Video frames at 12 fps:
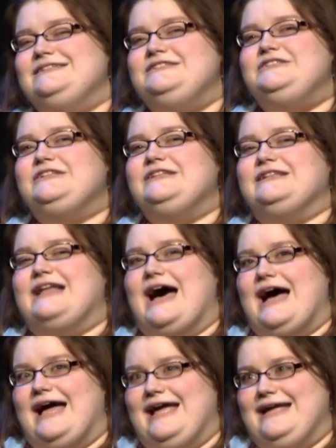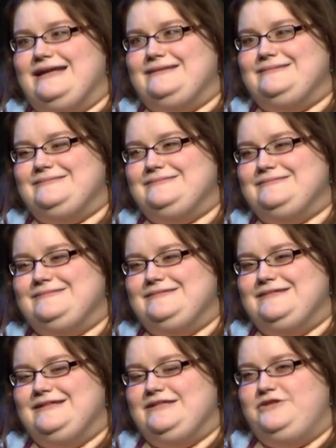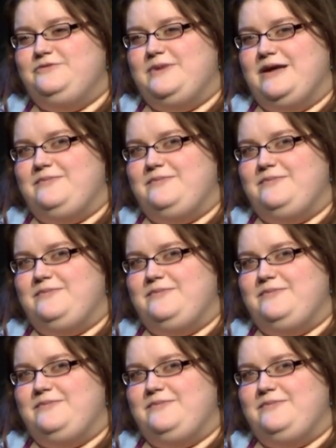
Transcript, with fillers: to lie to my